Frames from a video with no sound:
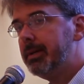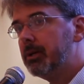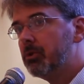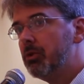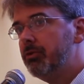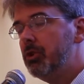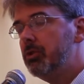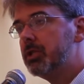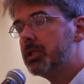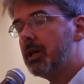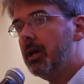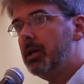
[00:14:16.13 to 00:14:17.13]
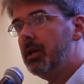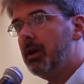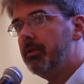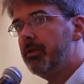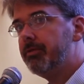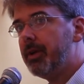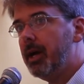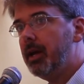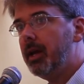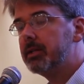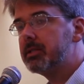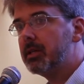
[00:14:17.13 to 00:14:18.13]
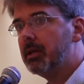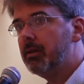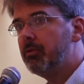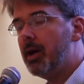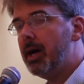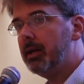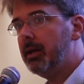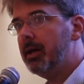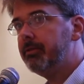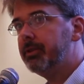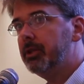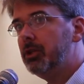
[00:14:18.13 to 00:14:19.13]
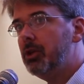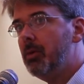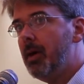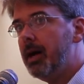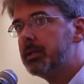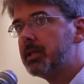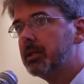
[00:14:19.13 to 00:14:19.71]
peer-reviewed study of the financing of wildlife in the U.S.